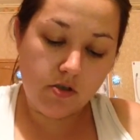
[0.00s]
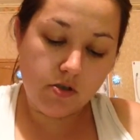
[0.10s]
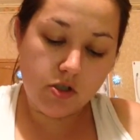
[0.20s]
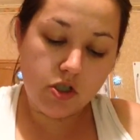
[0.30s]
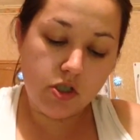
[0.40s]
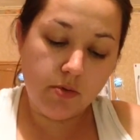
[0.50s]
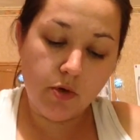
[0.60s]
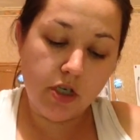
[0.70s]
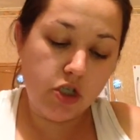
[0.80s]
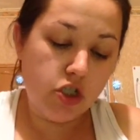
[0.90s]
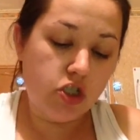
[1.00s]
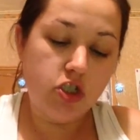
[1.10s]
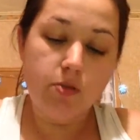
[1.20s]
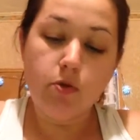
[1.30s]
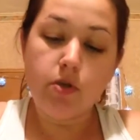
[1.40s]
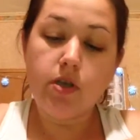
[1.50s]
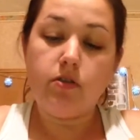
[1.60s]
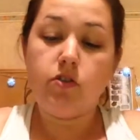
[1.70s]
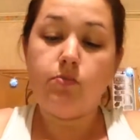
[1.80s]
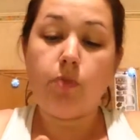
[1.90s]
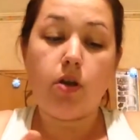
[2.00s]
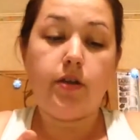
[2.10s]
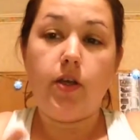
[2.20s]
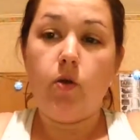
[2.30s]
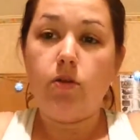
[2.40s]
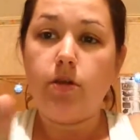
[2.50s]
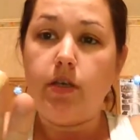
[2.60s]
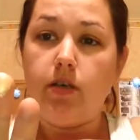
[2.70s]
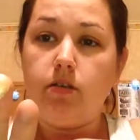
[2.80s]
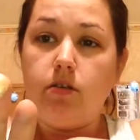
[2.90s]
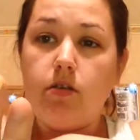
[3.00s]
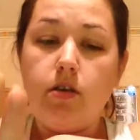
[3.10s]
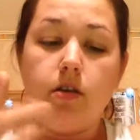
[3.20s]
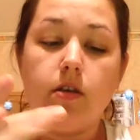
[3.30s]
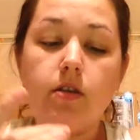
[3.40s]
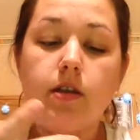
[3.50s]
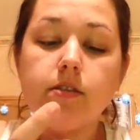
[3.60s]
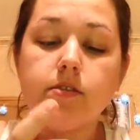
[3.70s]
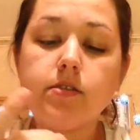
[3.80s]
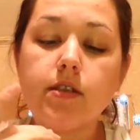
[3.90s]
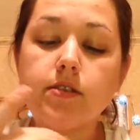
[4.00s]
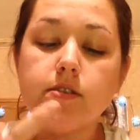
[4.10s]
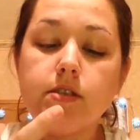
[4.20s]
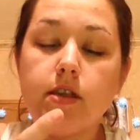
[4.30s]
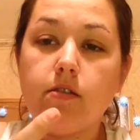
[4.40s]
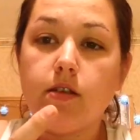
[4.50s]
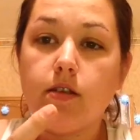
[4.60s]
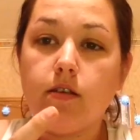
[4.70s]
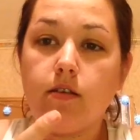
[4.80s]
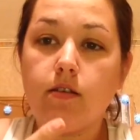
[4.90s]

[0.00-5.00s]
shimmery, shimmery, sparkly gold. I mean, that's, that's insane right there.